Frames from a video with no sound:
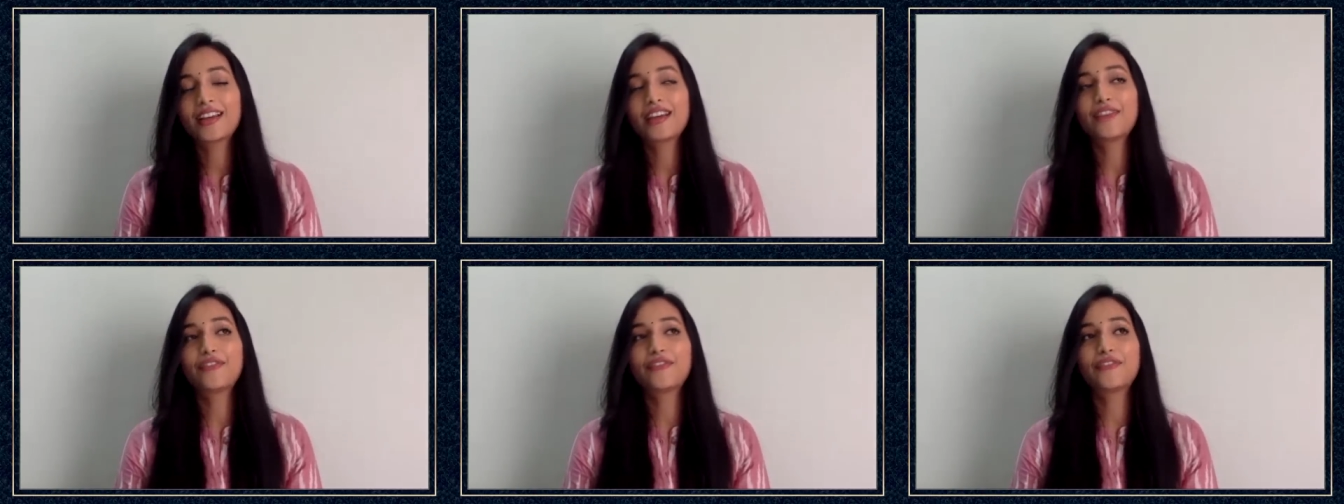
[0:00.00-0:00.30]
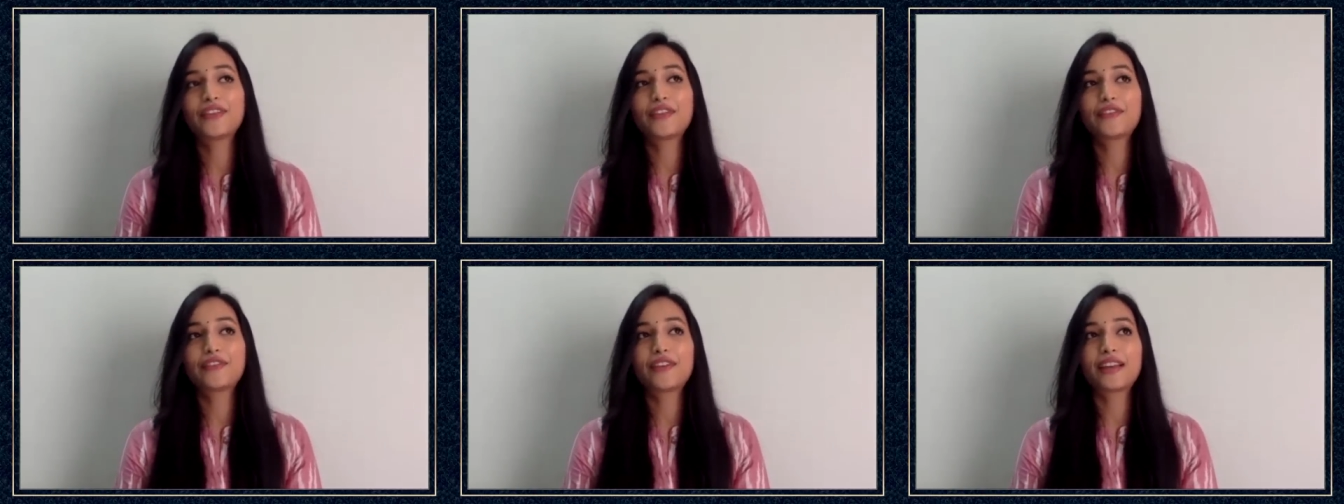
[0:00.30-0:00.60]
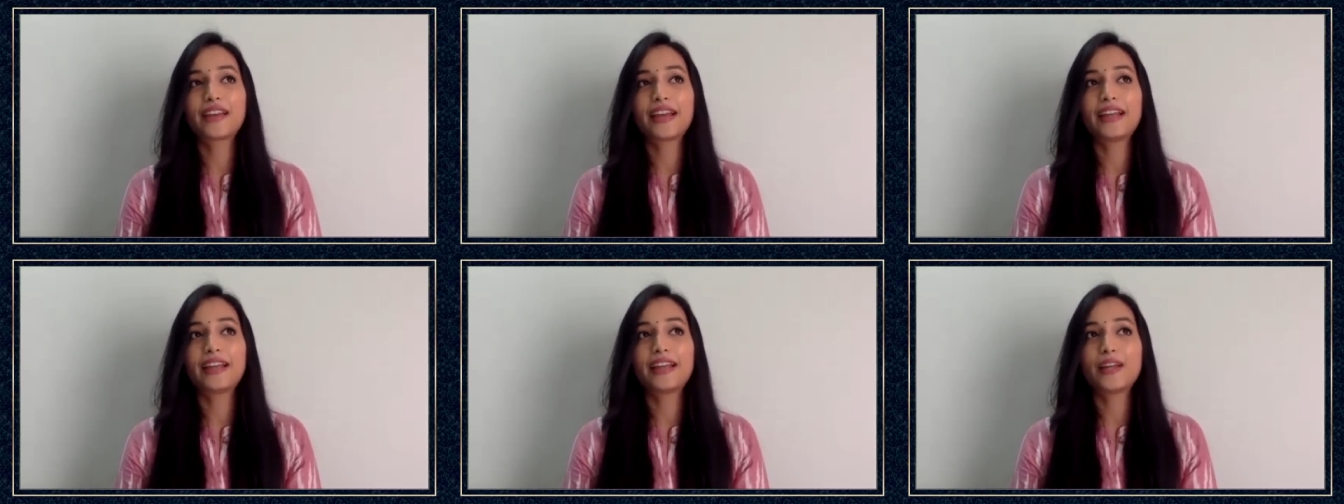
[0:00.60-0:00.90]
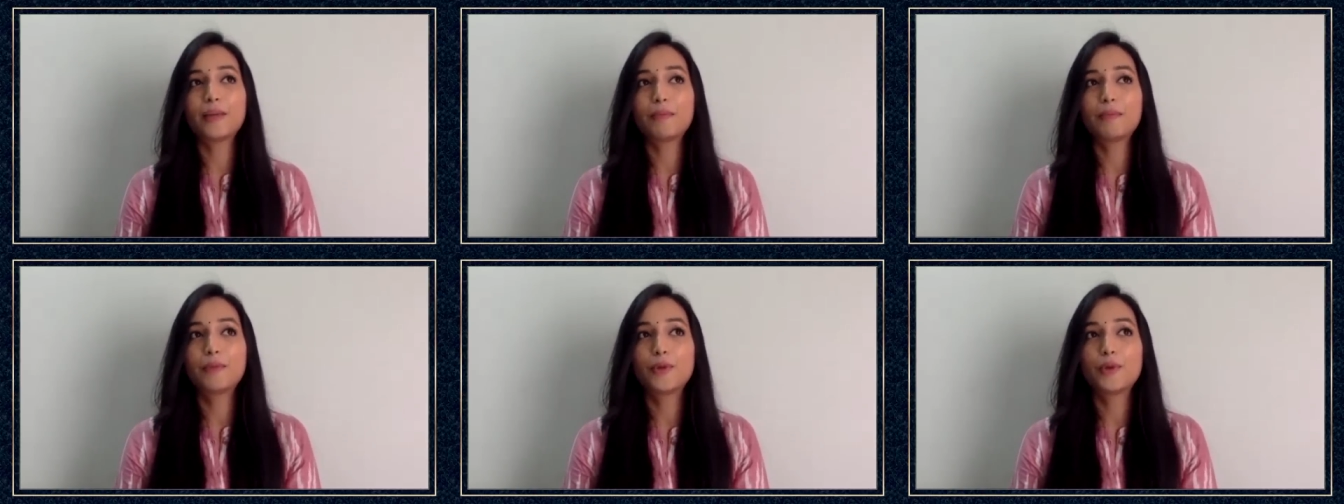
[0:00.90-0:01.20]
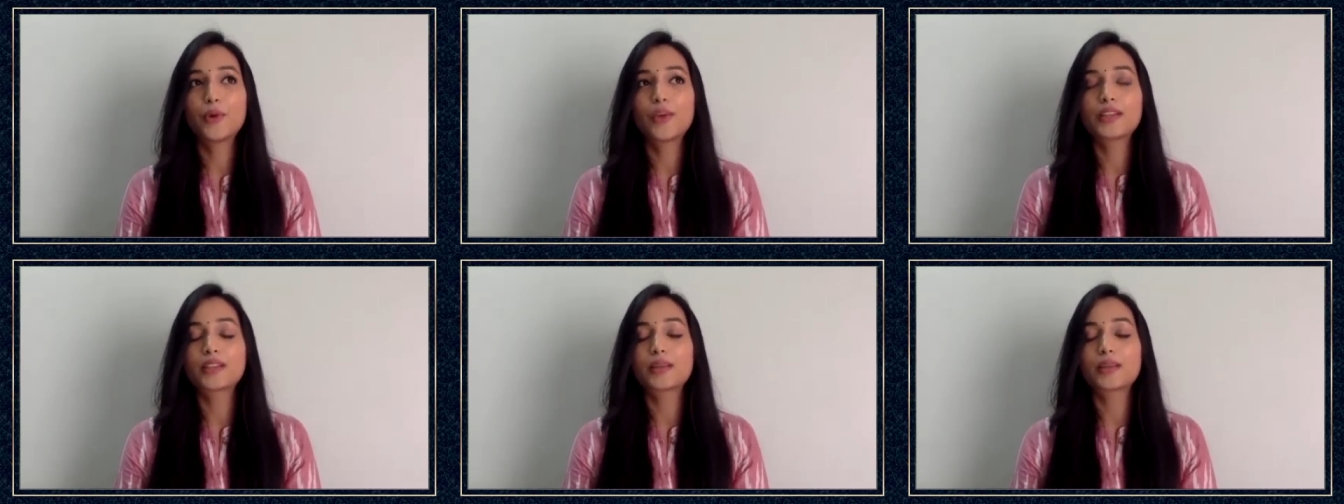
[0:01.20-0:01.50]
if if I end up
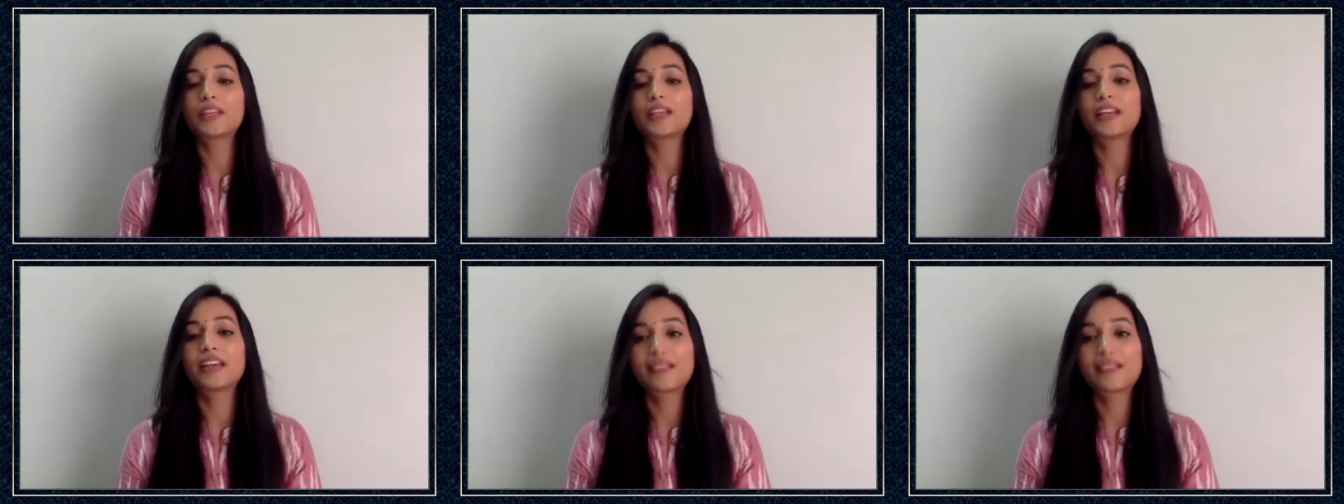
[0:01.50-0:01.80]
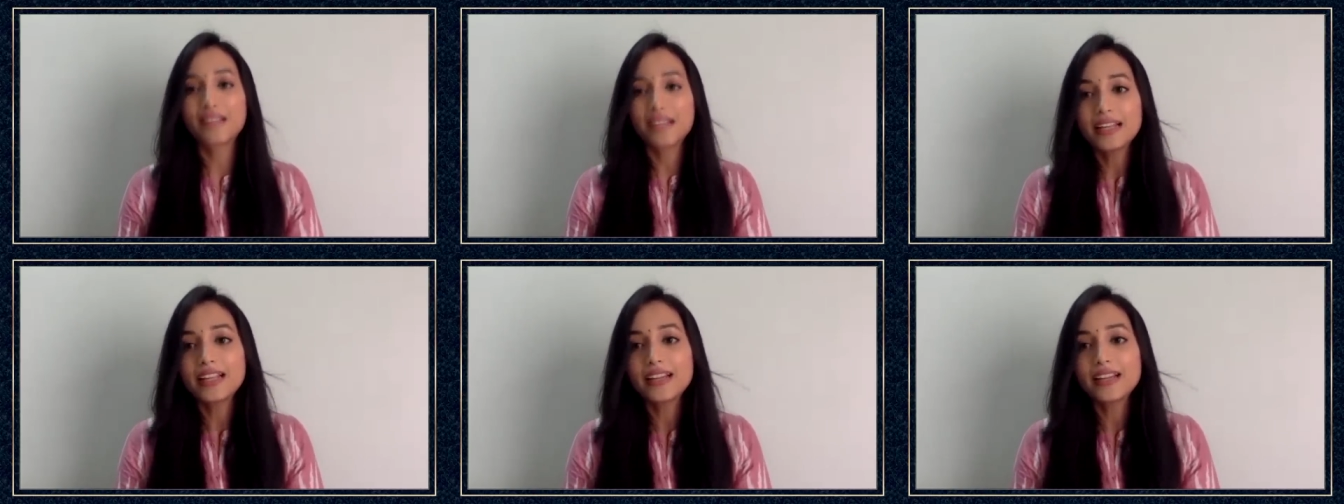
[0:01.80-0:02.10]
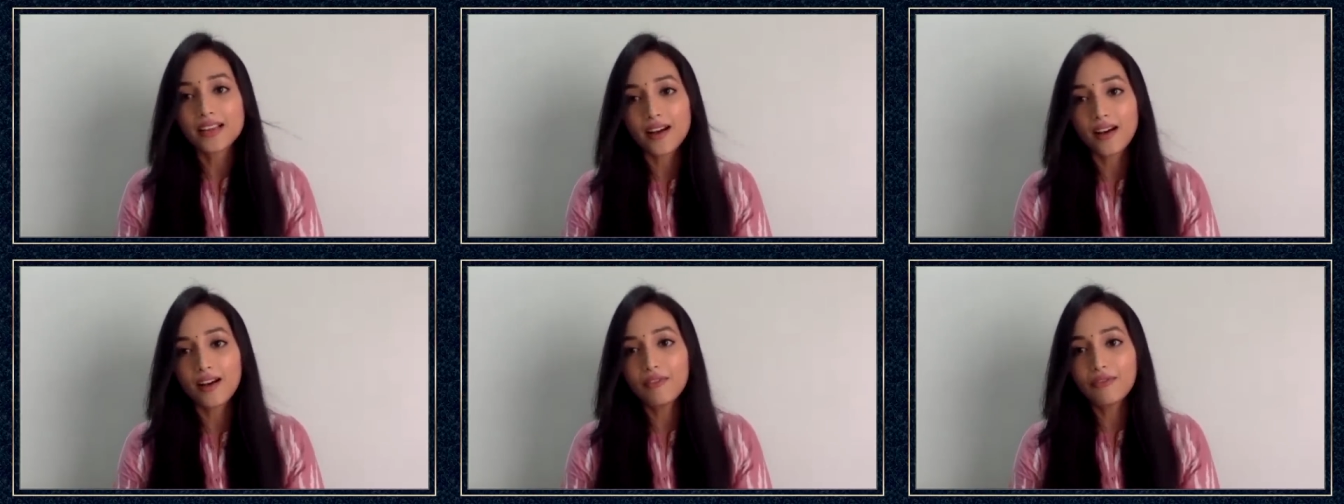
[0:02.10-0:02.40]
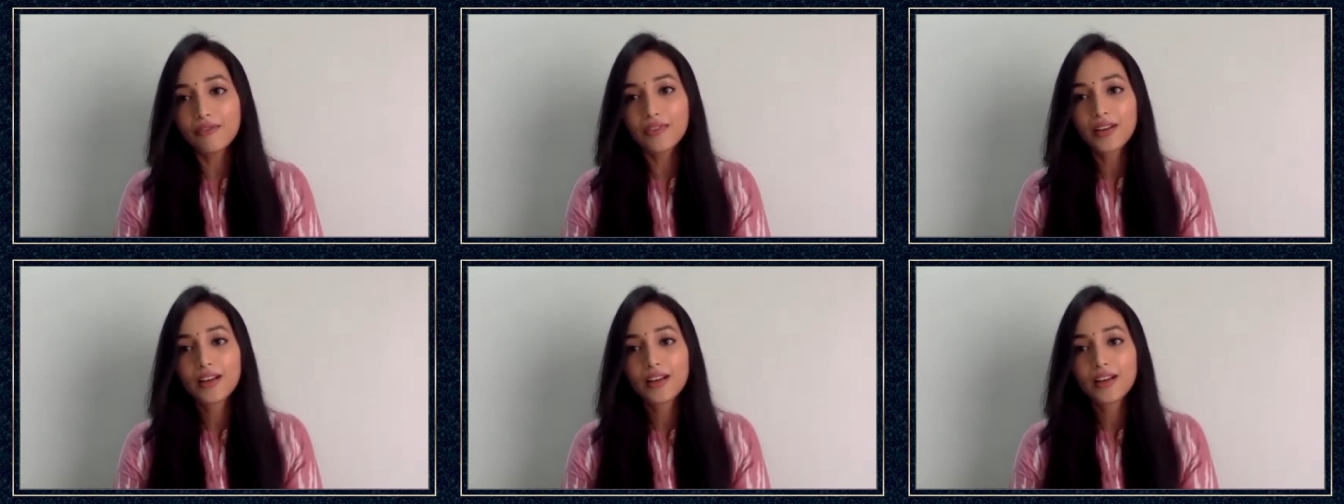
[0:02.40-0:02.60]
doing something I really love,